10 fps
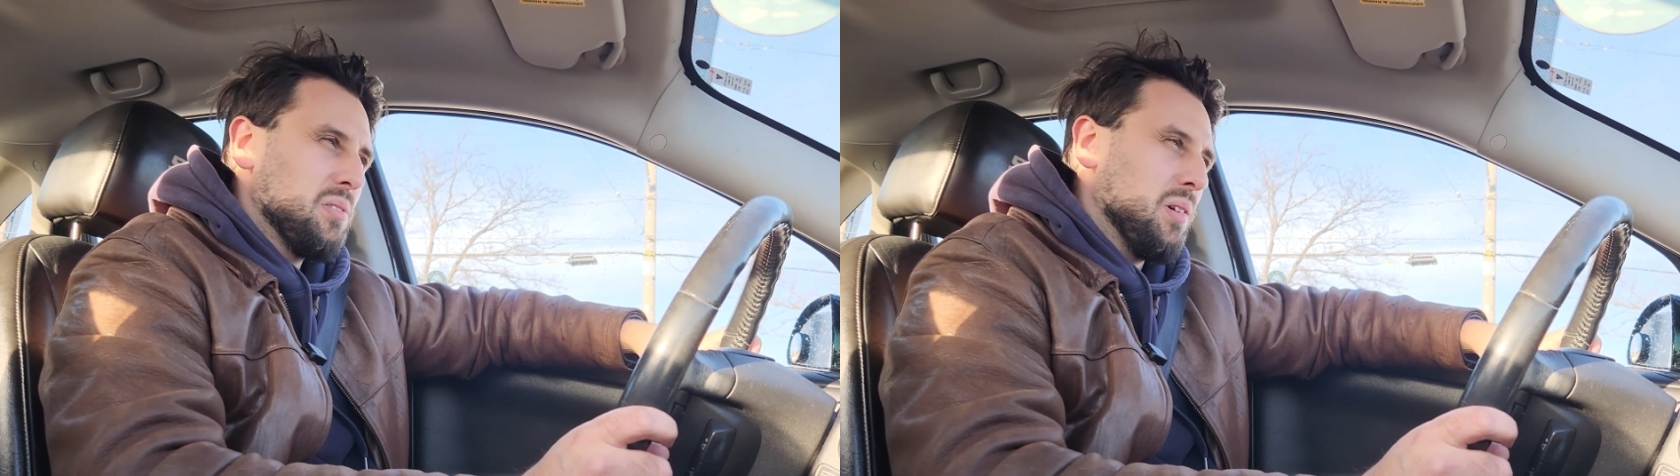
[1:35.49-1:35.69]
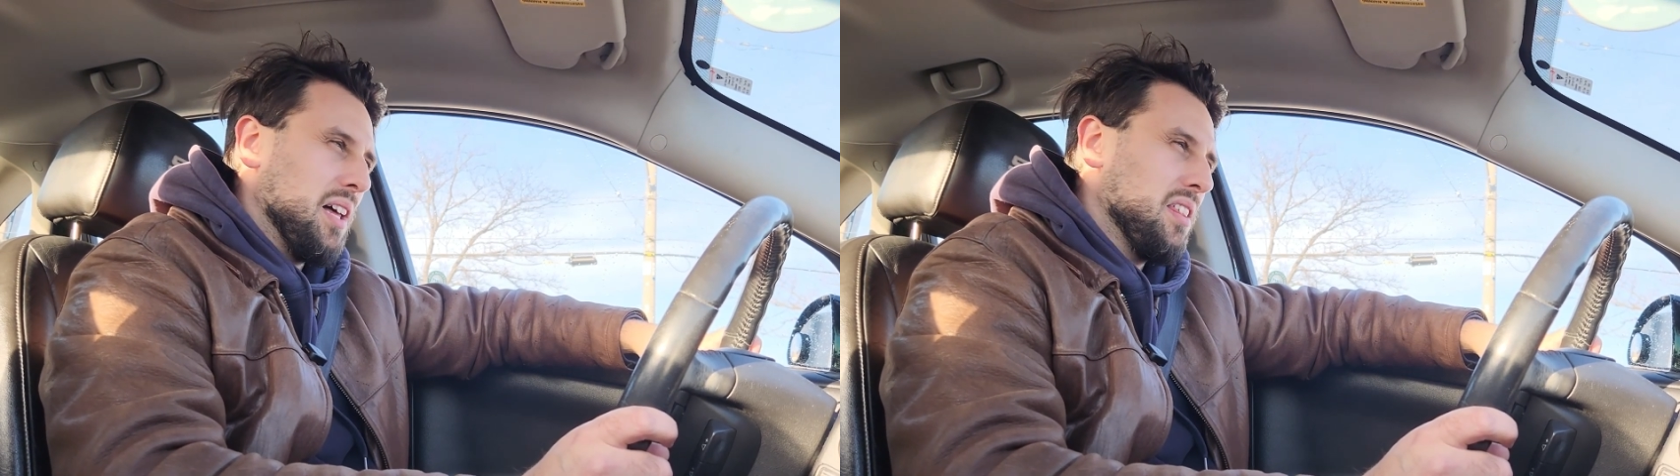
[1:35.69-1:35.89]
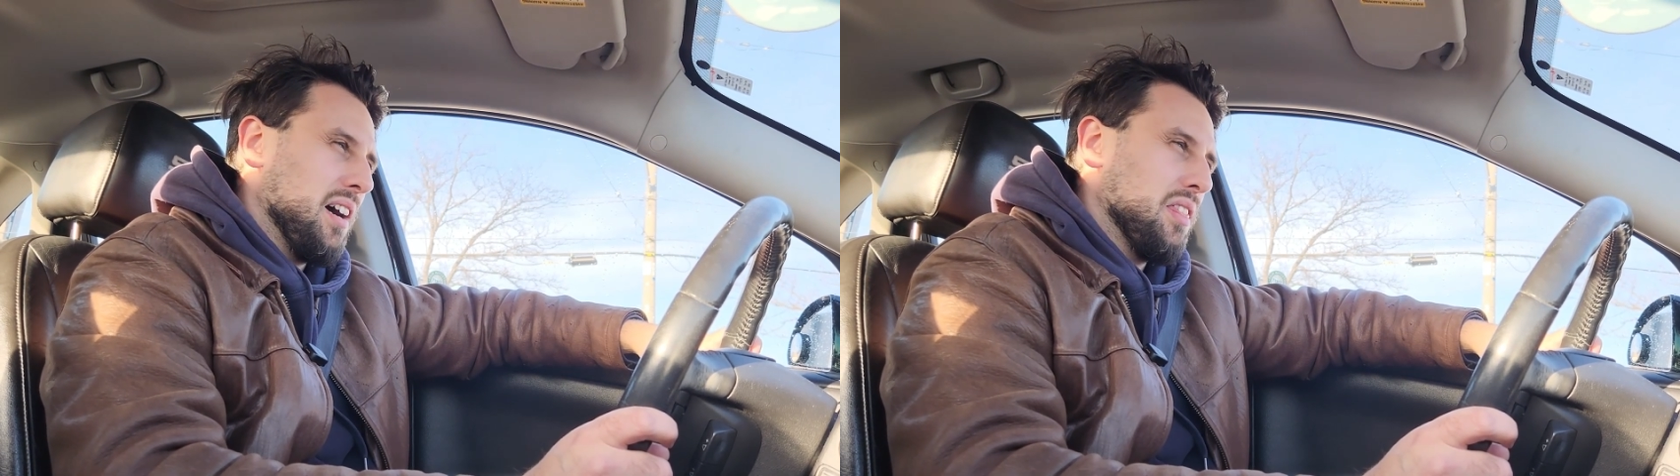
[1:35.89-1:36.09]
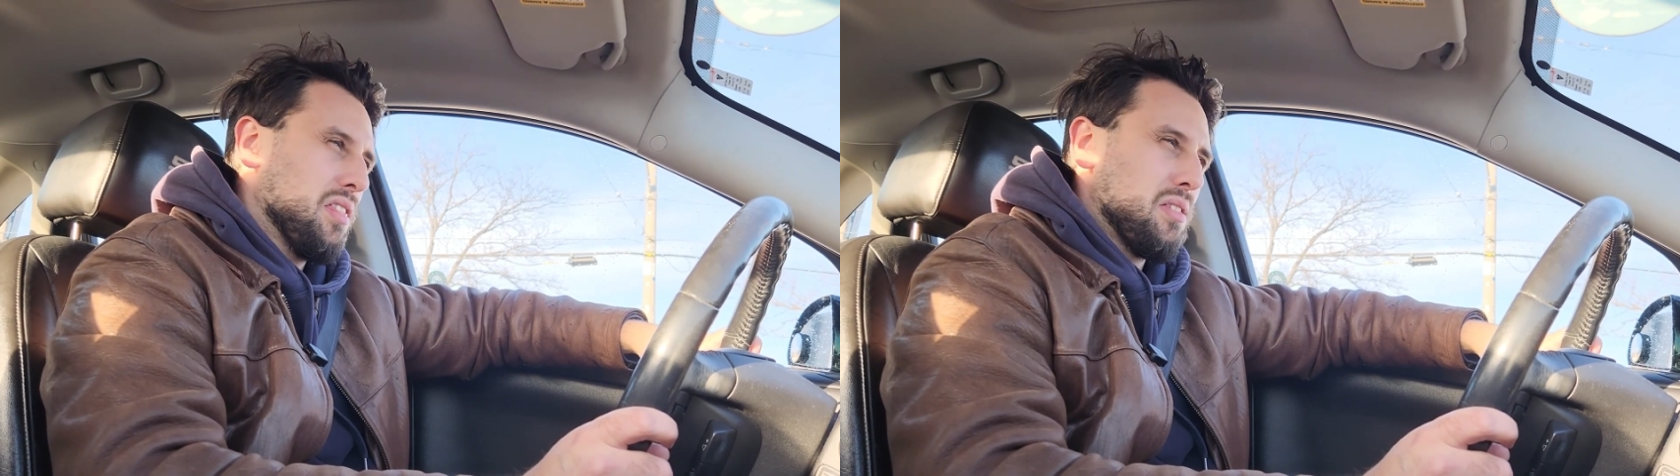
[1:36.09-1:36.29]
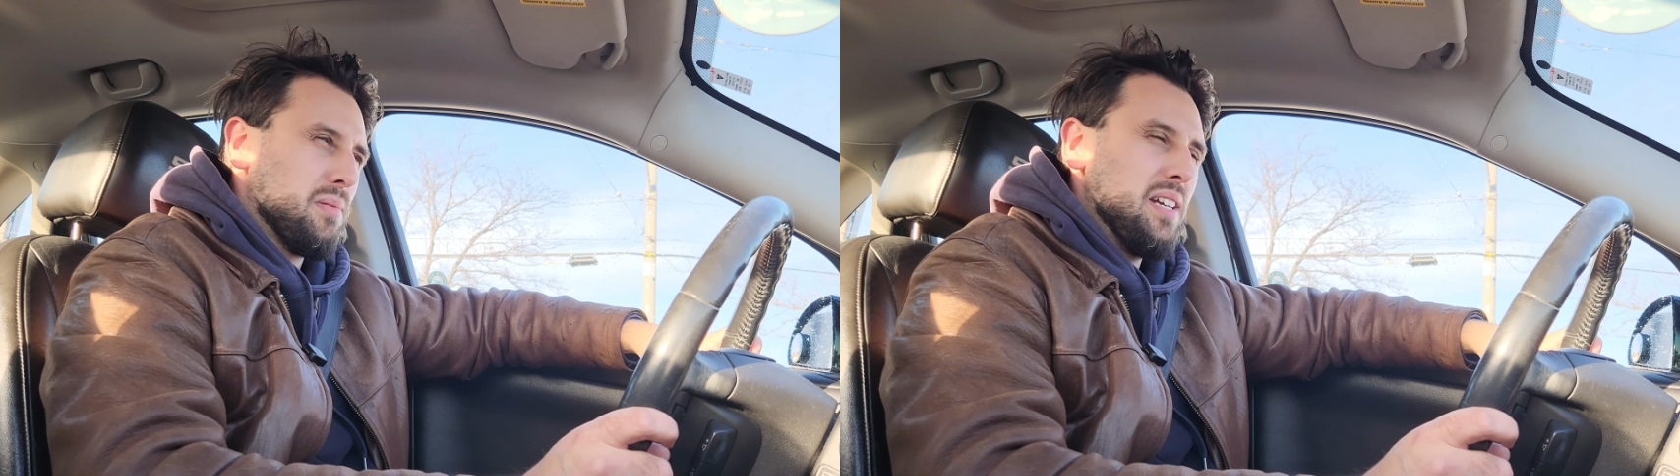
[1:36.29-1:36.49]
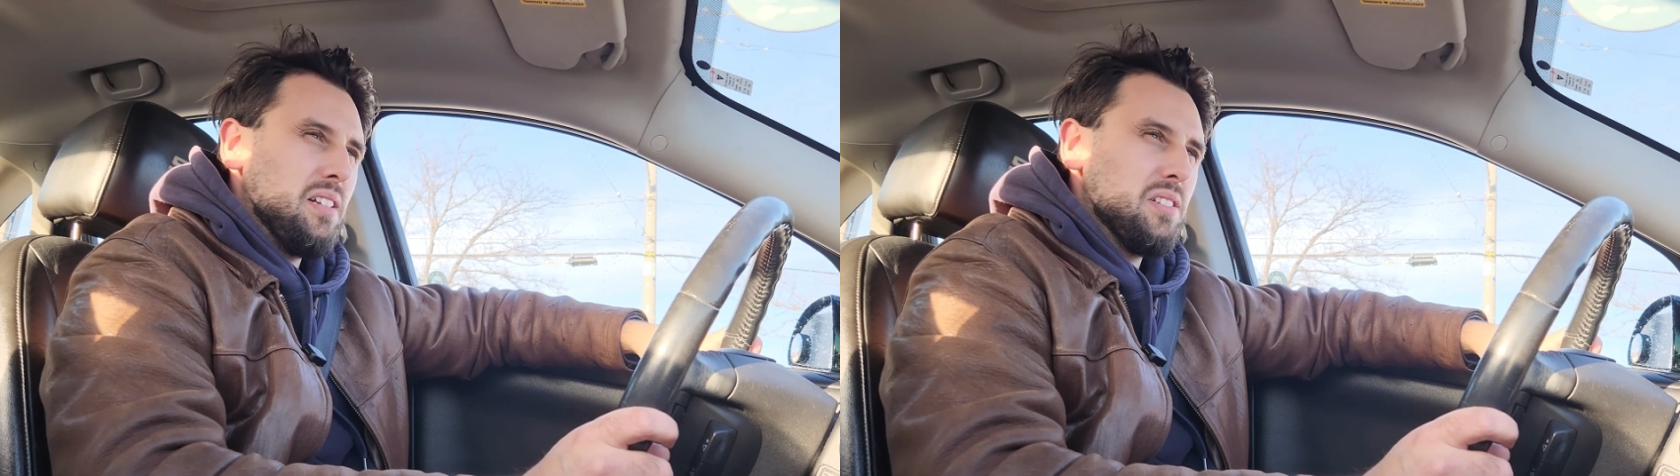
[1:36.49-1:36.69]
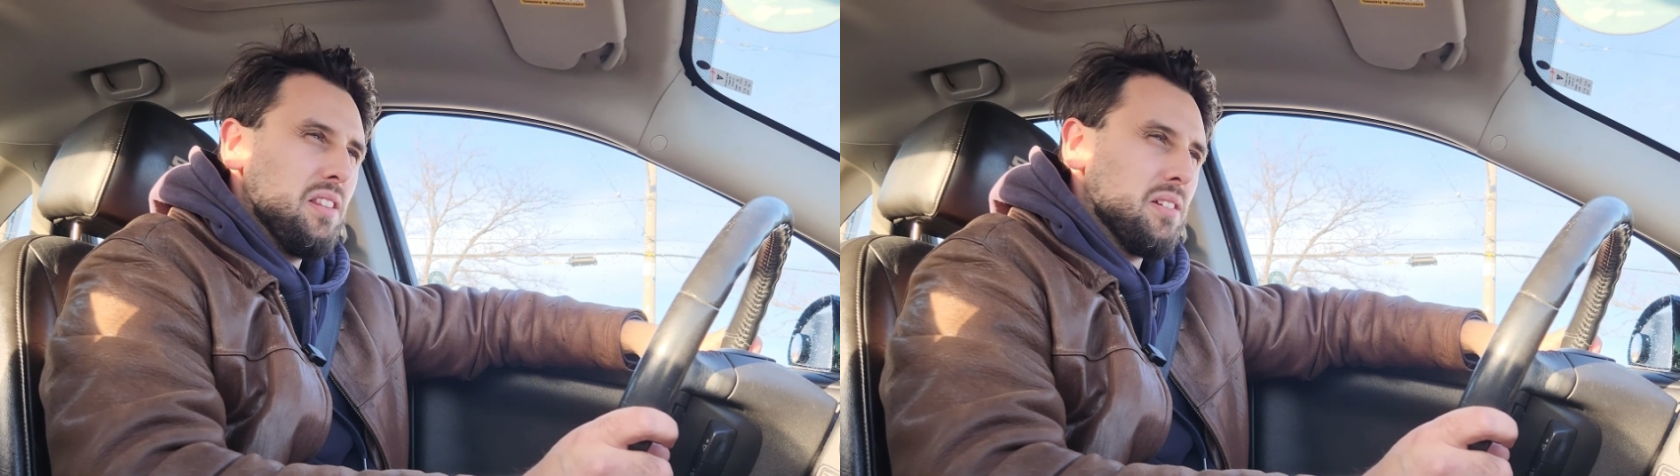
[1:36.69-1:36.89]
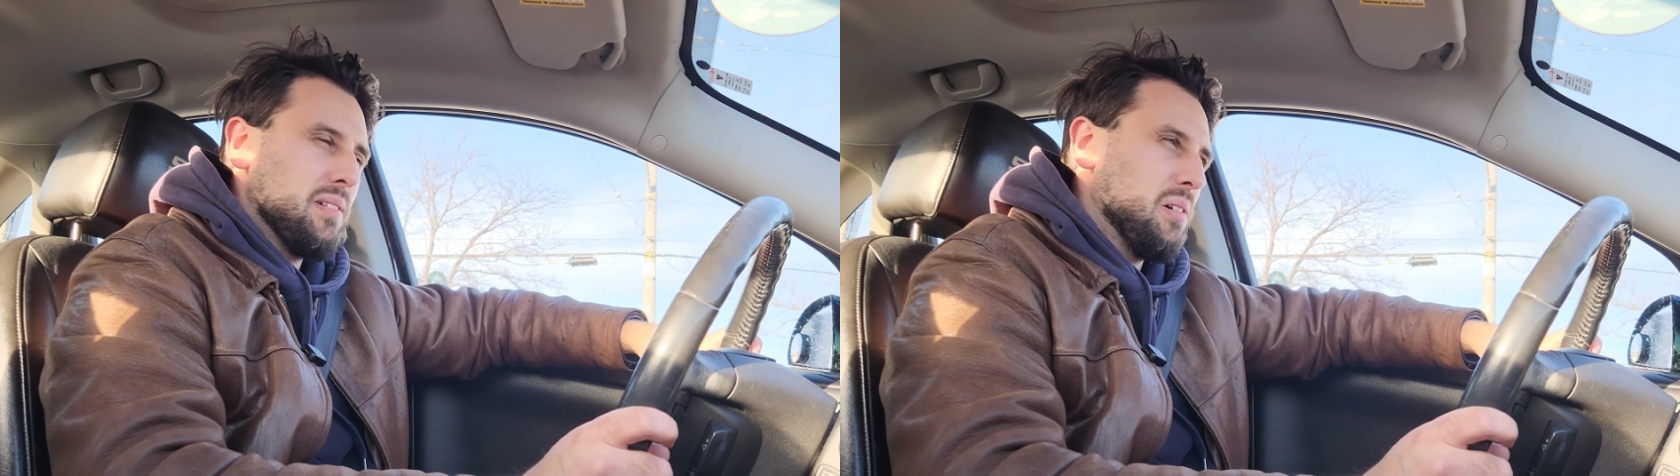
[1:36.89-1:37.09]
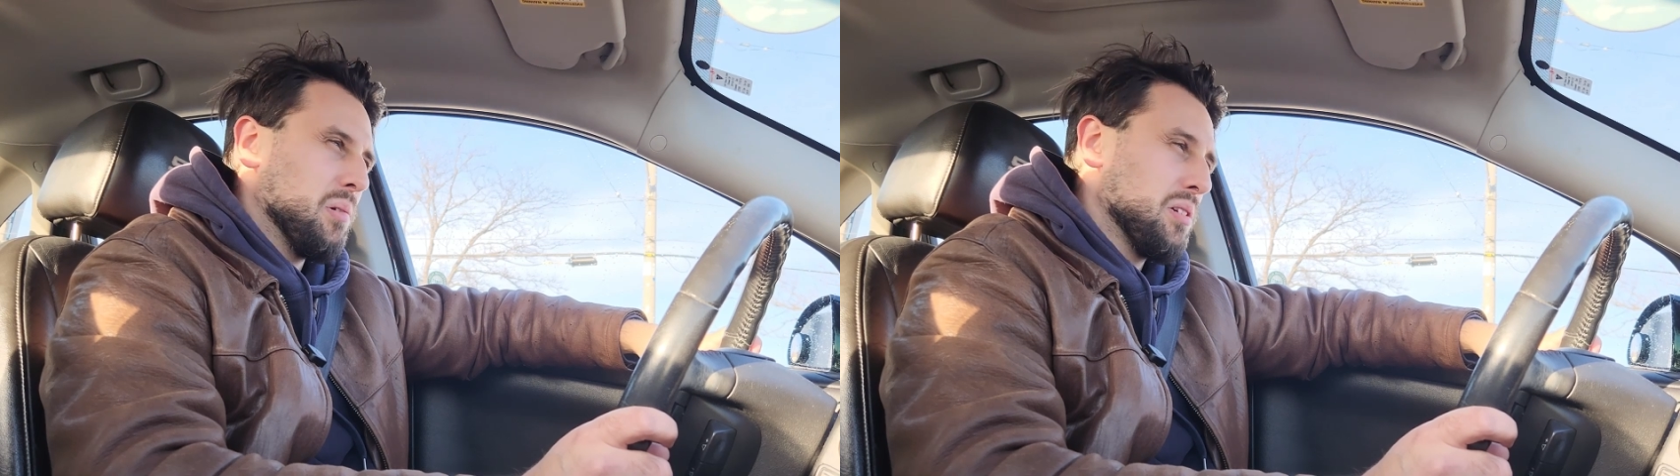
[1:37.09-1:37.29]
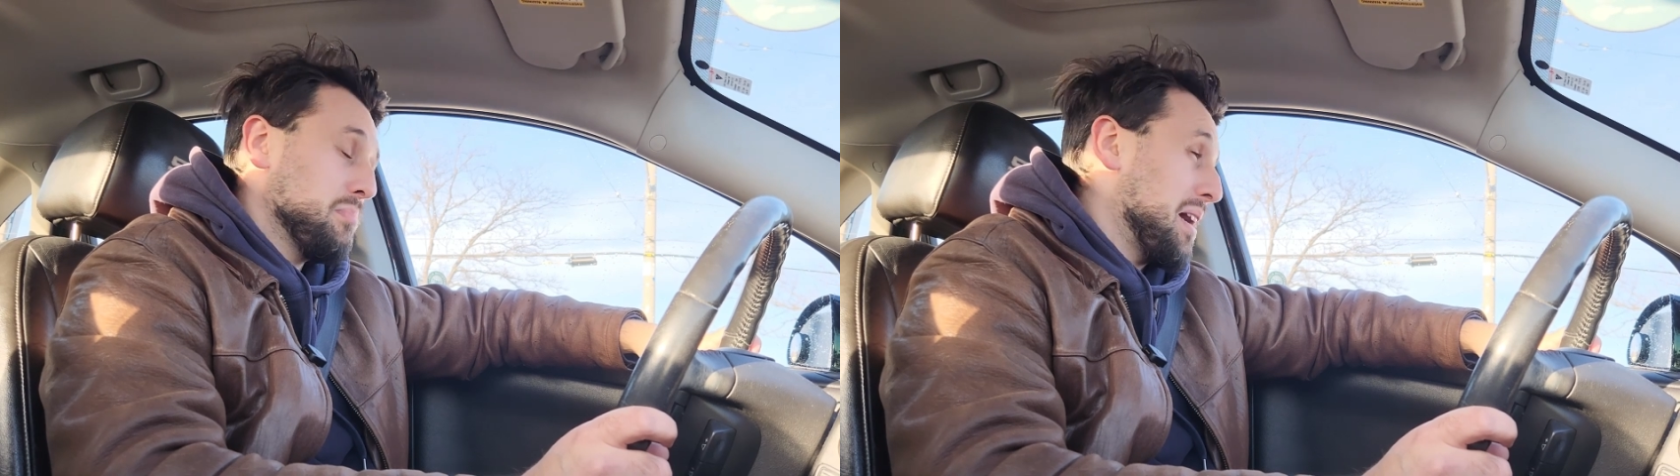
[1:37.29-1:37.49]
I thought 303
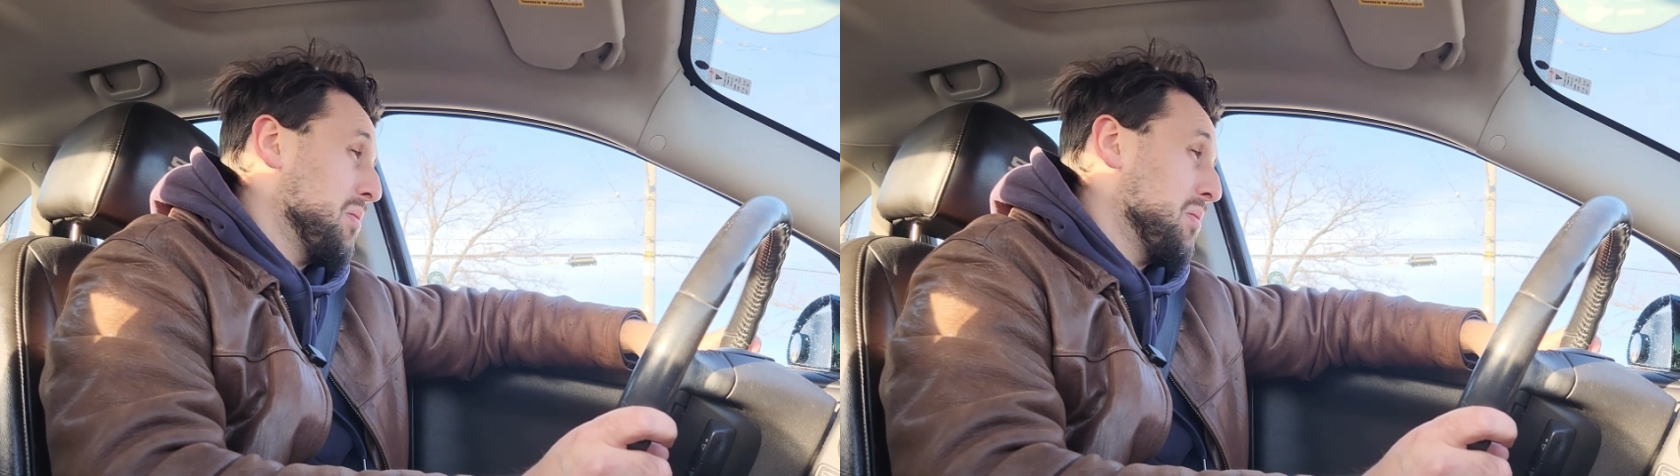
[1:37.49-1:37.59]
horsepower,